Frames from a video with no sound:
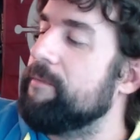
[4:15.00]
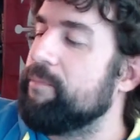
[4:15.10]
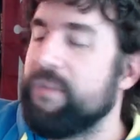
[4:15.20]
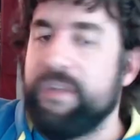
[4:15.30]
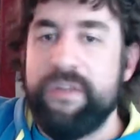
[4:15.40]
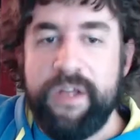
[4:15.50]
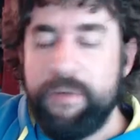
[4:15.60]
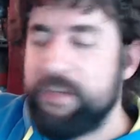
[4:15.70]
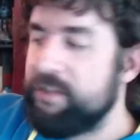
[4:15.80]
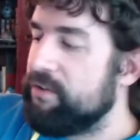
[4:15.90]
Got a bunch
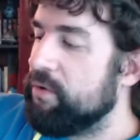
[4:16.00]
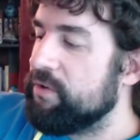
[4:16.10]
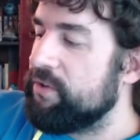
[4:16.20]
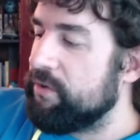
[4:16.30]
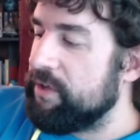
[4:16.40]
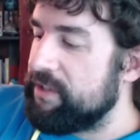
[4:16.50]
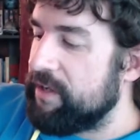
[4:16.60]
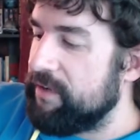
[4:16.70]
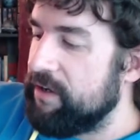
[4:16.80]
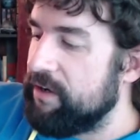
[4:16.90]
of cool story stuff in
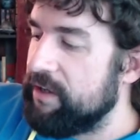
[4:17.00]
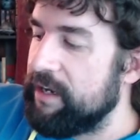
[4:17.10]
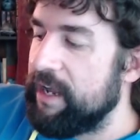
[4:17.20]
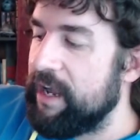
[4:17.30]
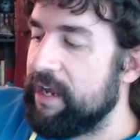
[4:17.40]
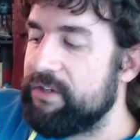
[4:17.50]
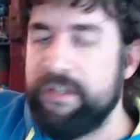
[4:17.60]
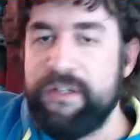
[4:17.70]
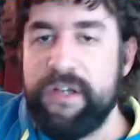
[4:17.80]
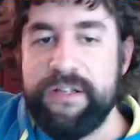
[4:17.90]
here, and then it actually
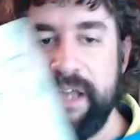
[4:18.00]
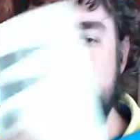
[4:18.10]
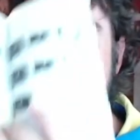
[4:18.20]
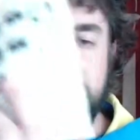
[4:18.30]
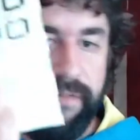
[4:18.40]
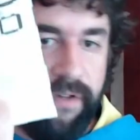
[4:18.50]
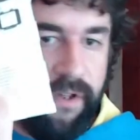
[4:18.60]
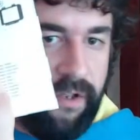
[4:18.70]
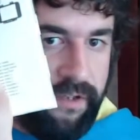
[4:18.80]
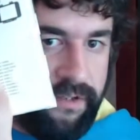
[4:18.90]
does have
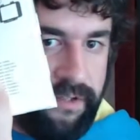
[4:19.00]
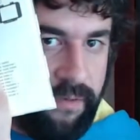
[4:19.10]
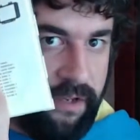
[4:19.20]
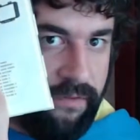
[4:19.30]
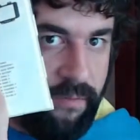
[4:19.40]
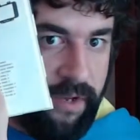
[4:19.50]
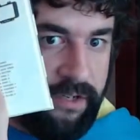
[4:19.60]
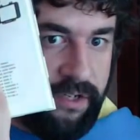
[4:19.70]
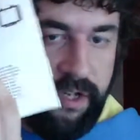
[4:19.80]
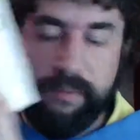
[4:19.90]
some of the
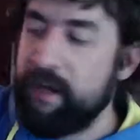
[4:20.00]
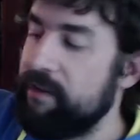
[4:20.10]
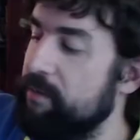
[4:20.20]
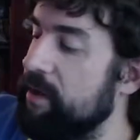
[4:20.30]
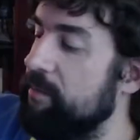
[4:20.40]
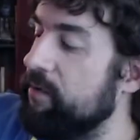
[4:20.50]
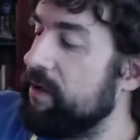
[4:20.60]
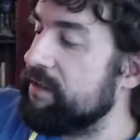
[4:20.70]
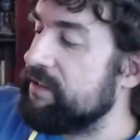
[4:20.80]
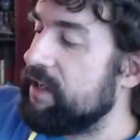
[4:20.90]
information about the Pip-Boy
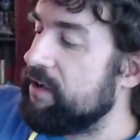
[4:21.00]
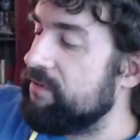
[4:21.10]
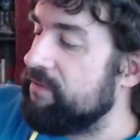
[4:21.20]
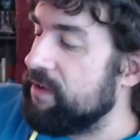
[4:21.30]
itself.